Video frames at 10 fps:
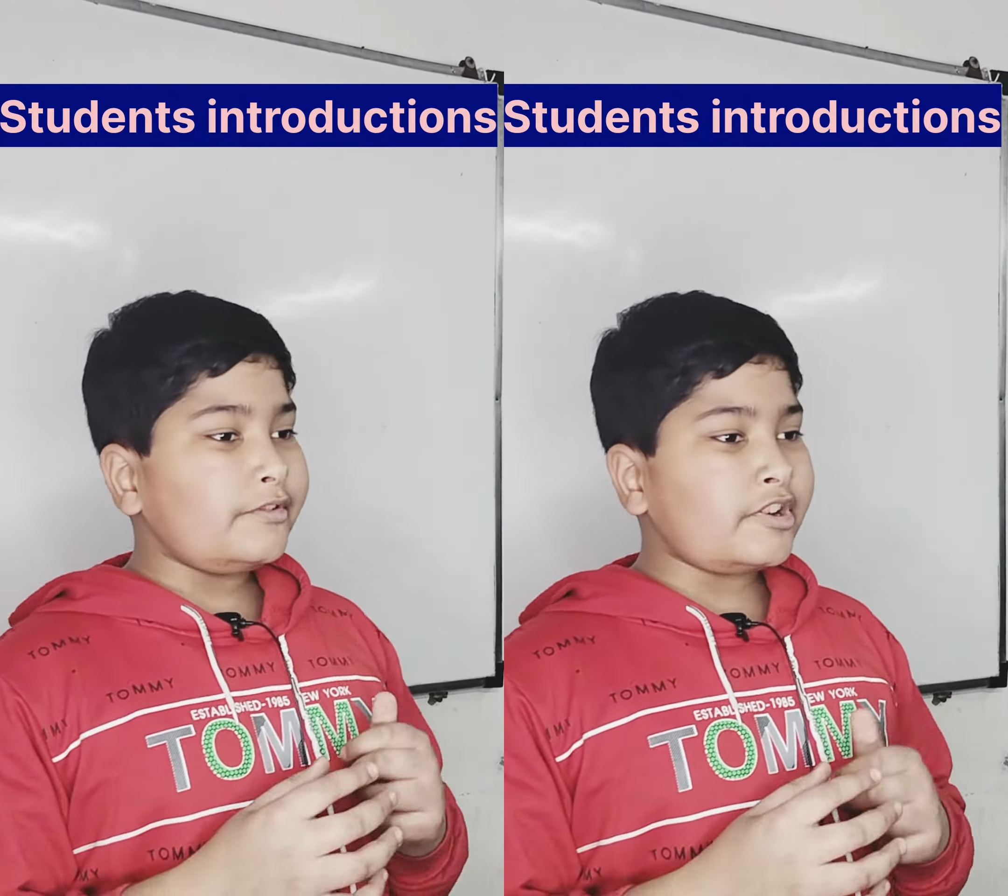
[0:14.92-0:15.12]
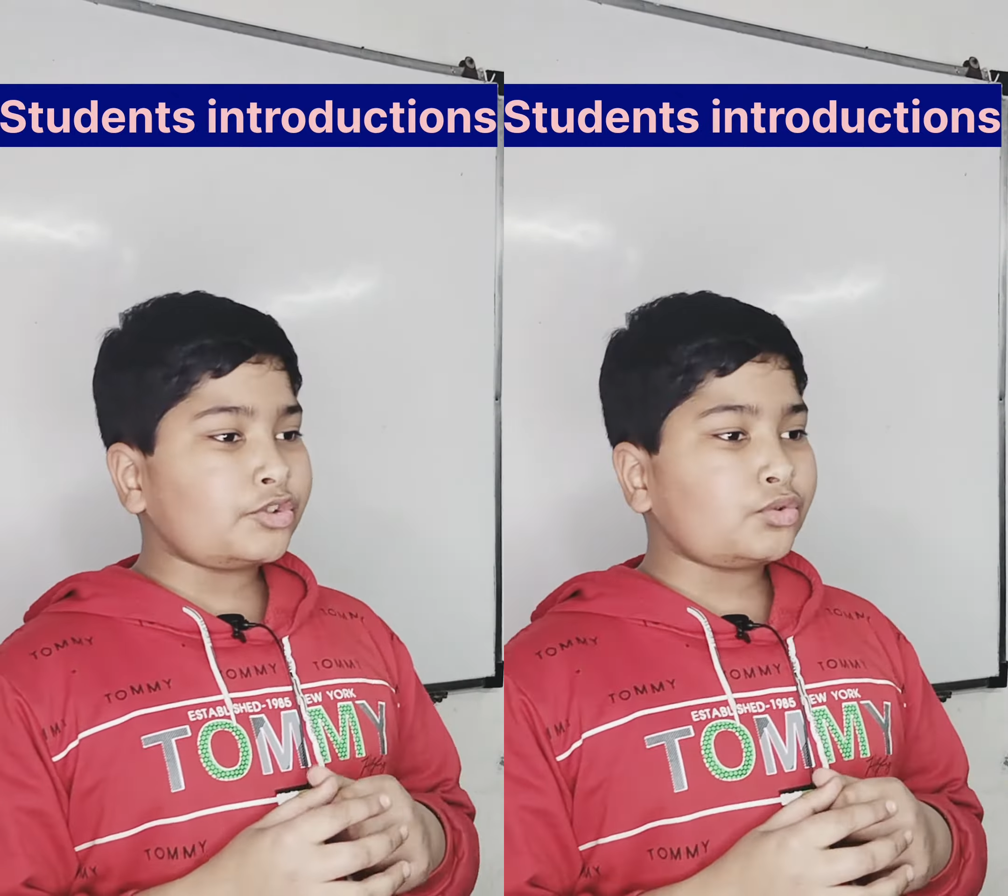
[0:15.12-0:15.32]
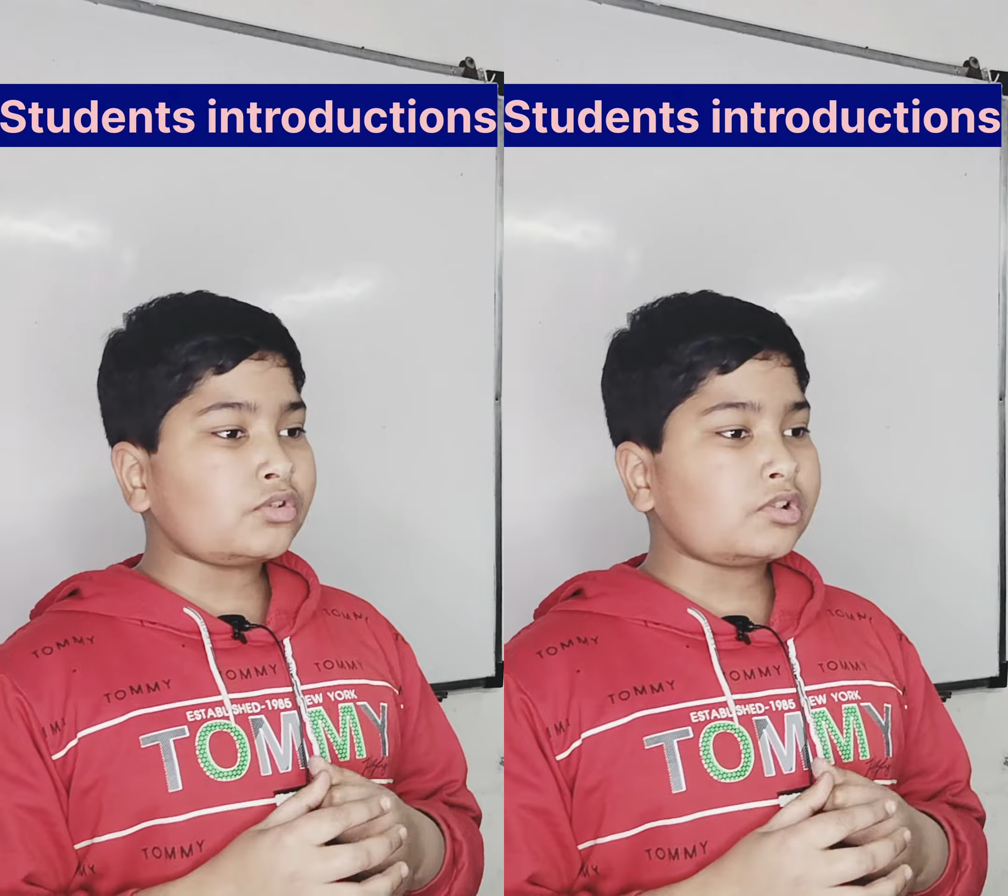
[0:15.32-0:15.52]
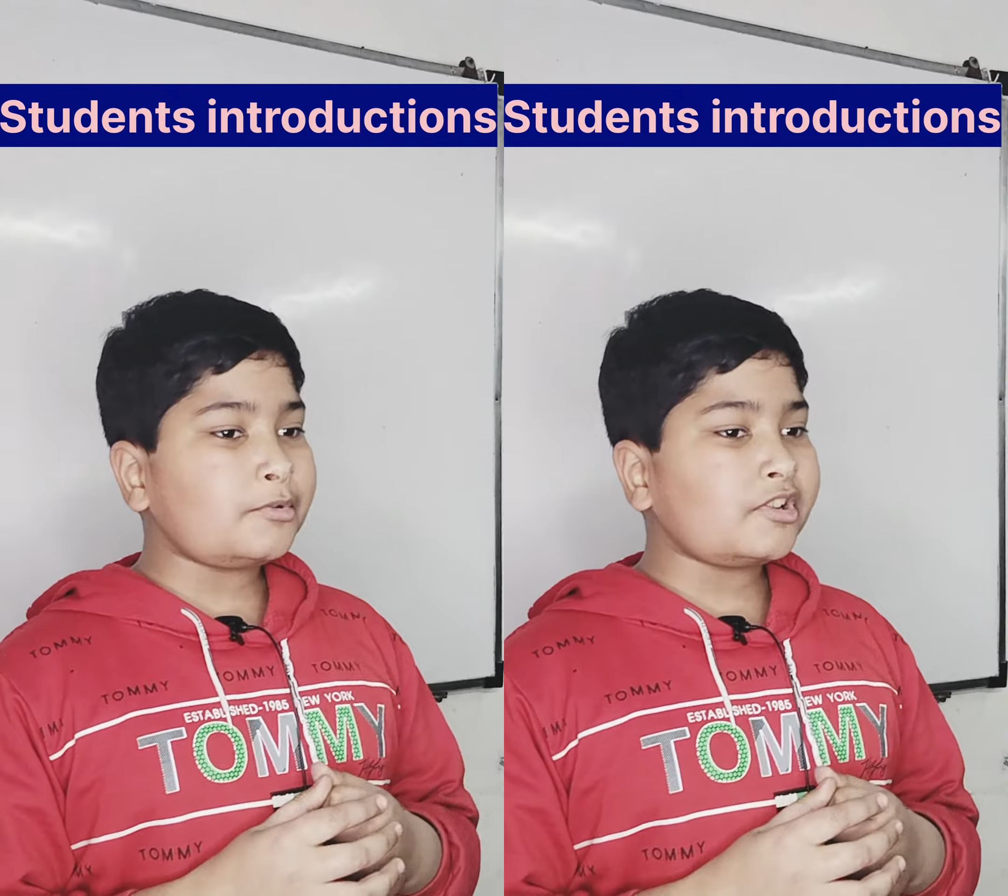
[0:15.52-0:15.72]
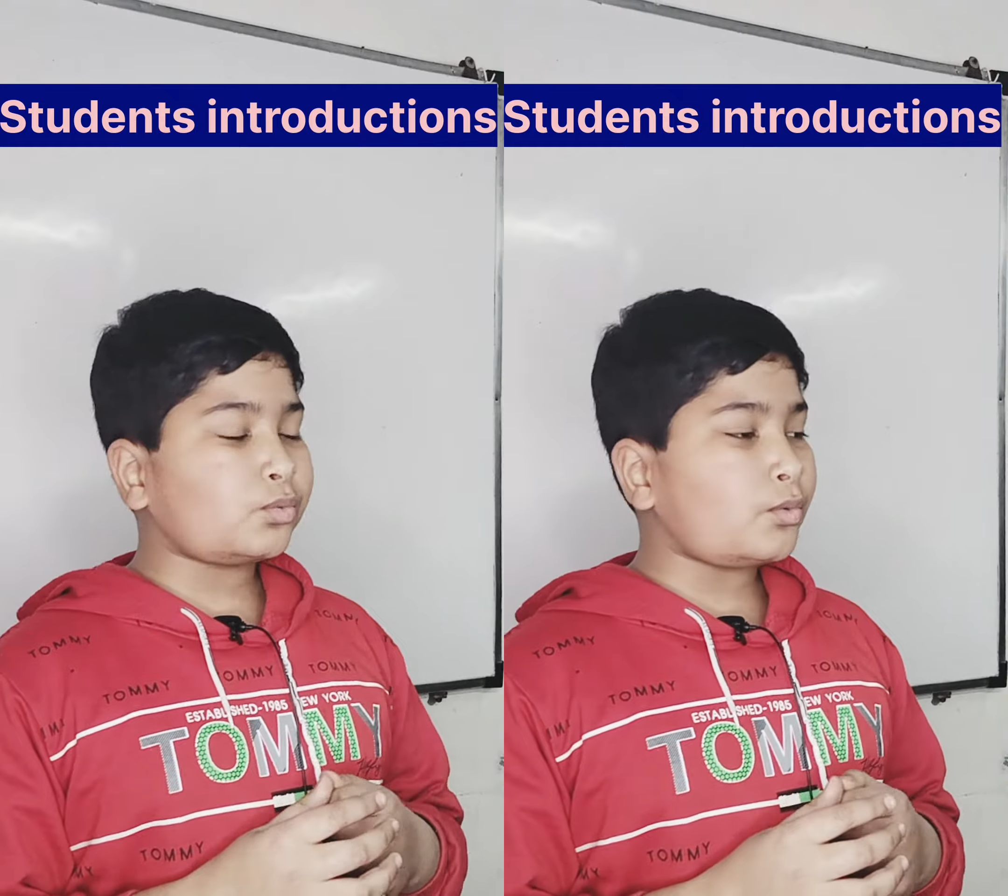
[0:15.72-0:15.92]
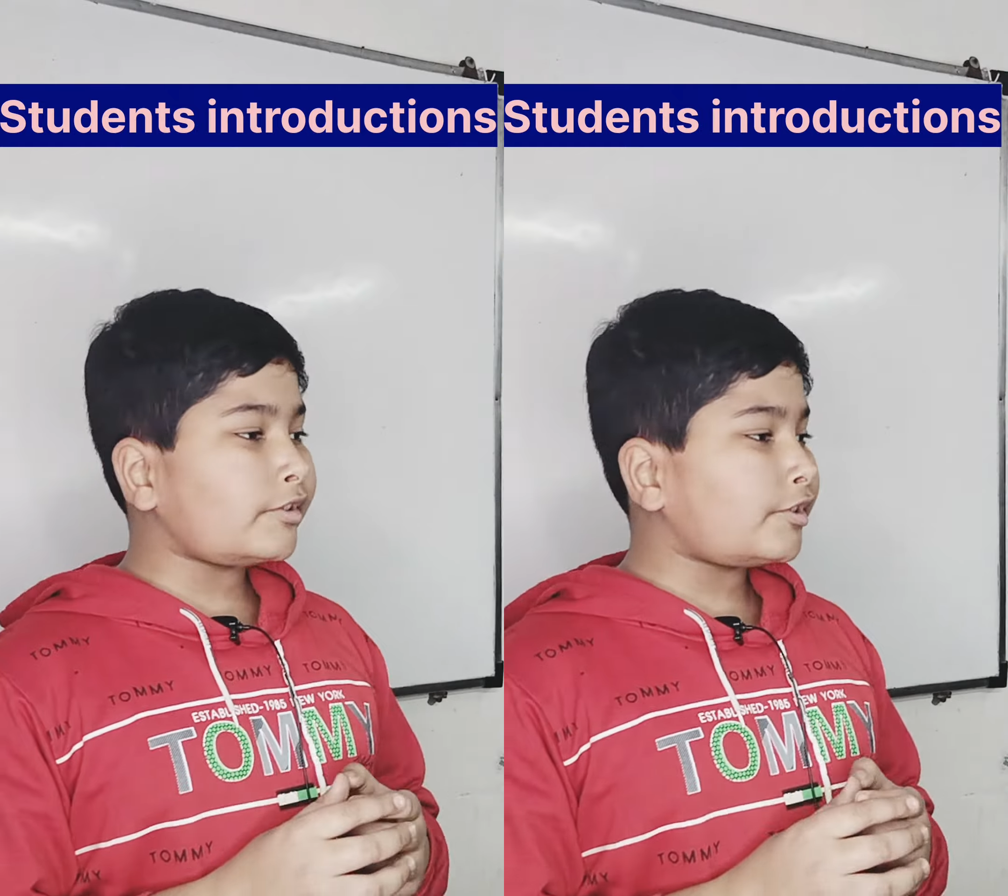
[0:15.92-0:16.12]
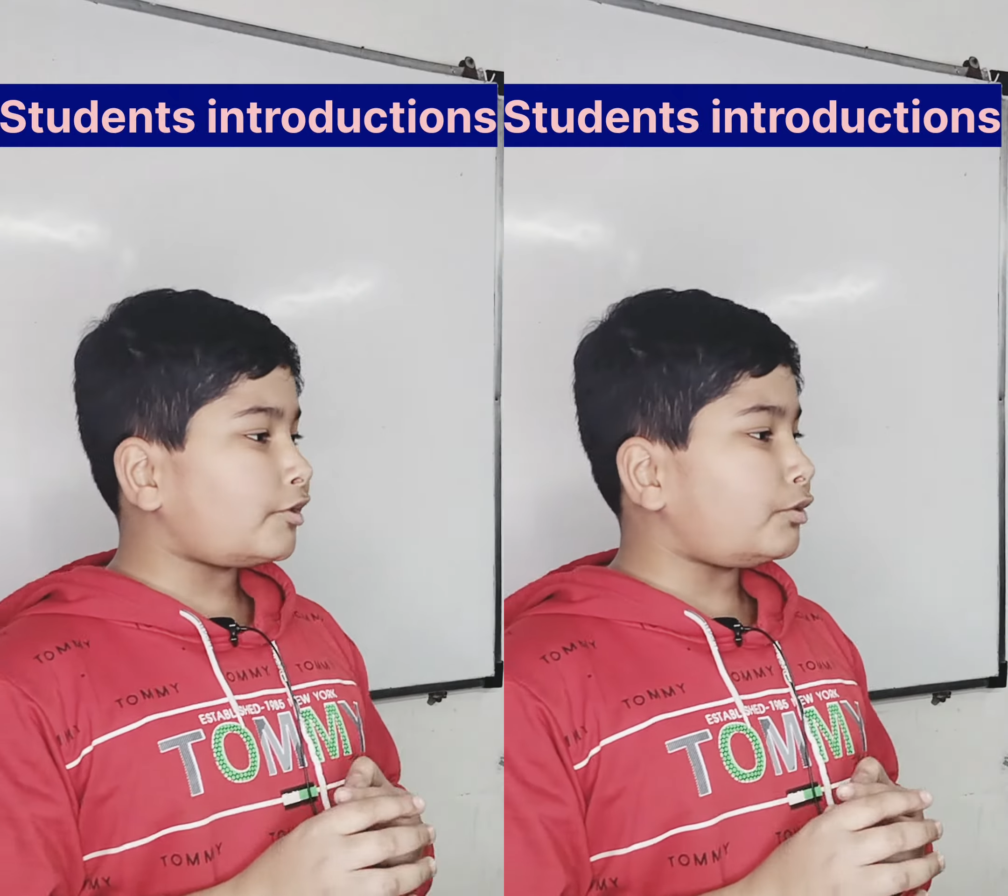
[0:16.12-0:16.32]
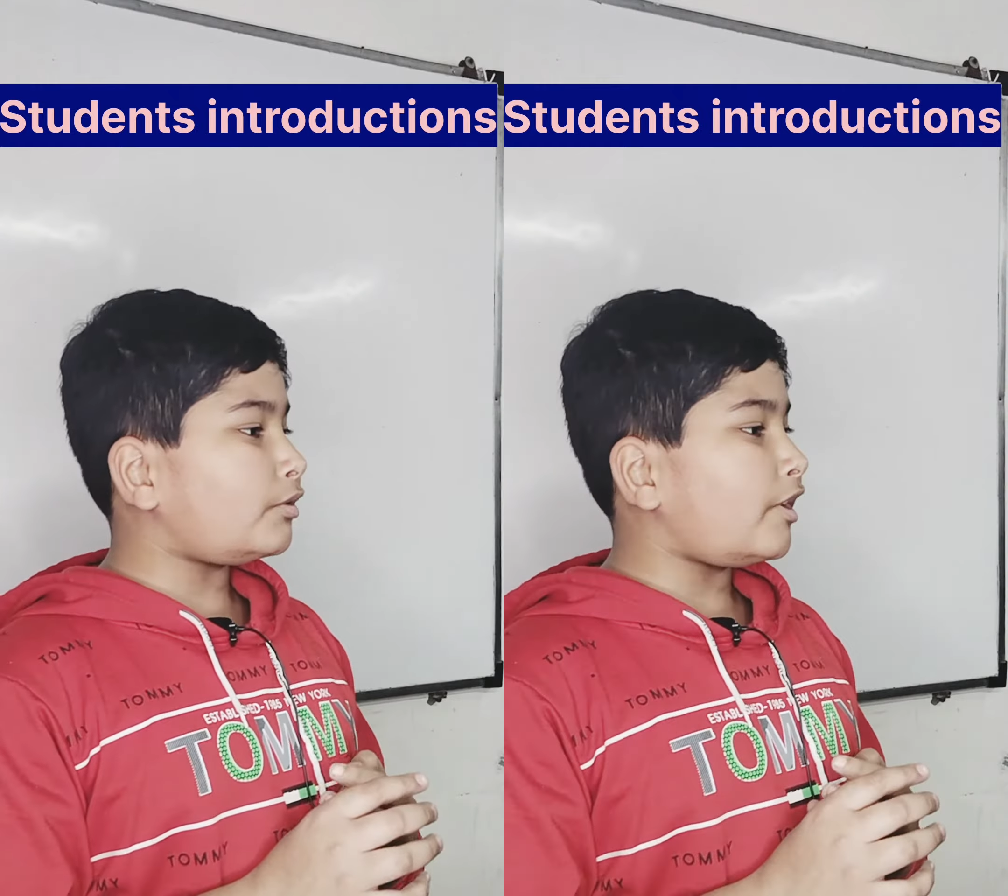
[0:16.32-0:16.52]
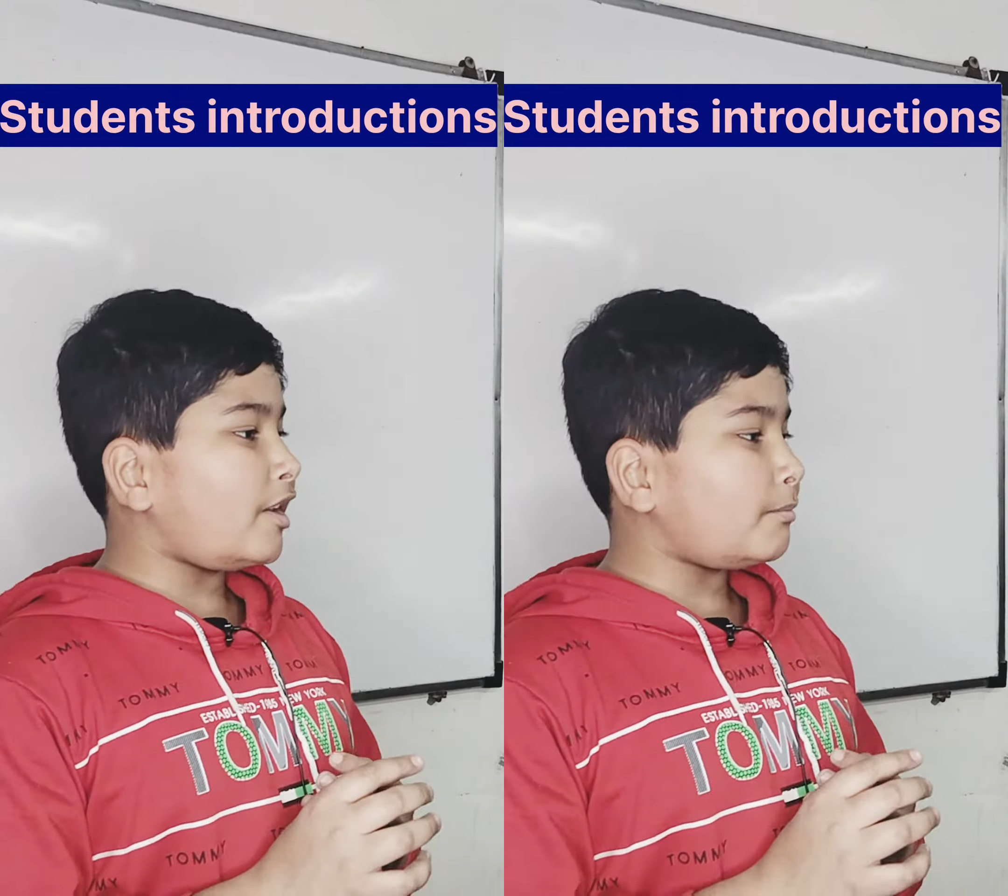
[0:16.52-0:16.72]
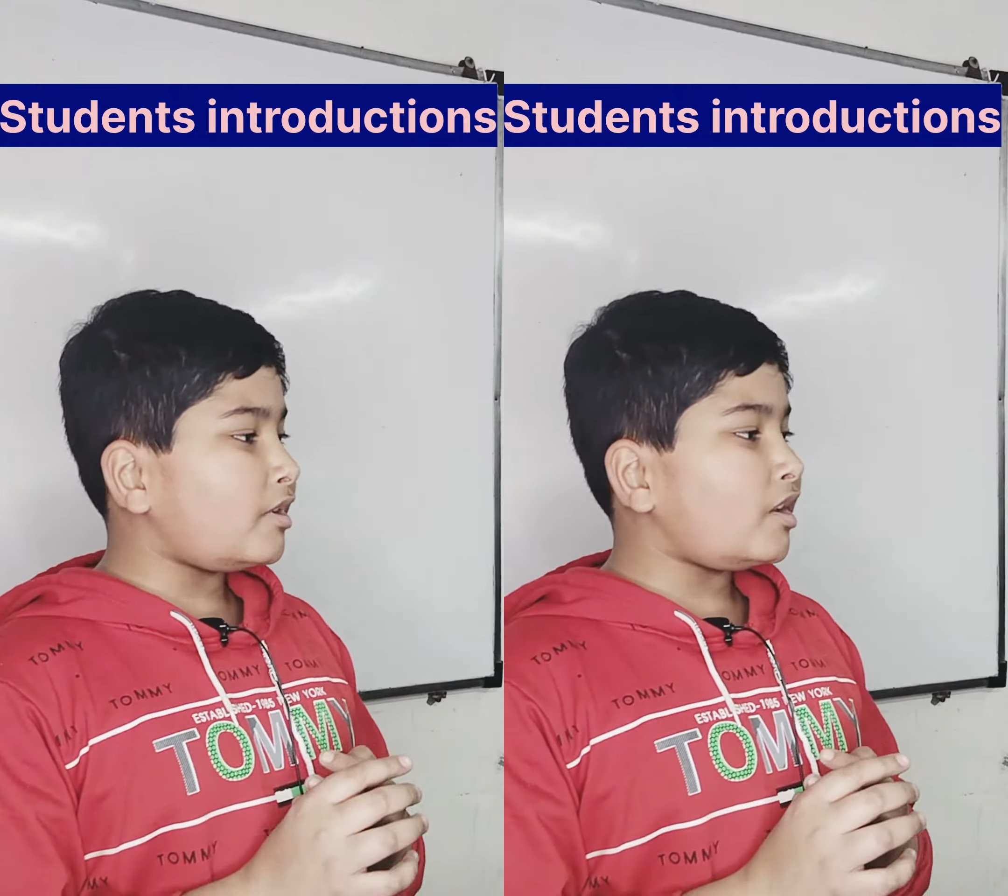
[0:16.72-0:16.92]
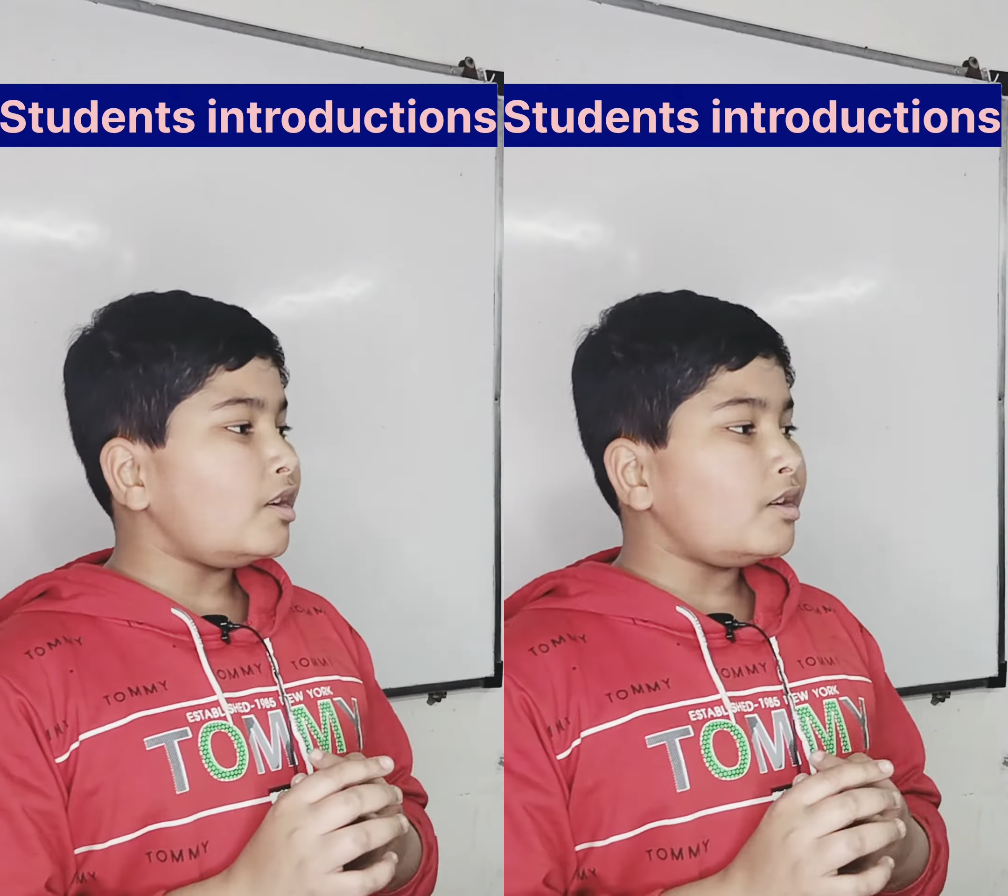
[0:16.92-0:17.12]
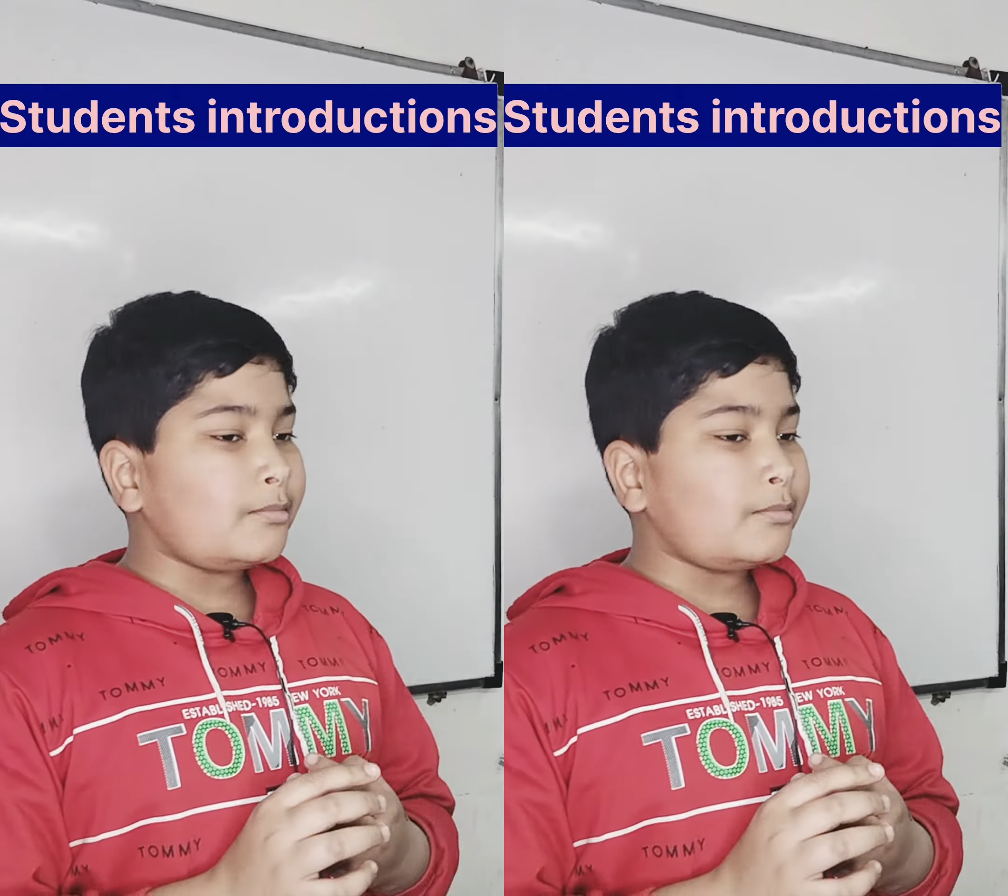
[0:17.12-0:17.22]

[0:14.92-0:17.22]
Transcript: We are 2 siblings, 1 sister and me.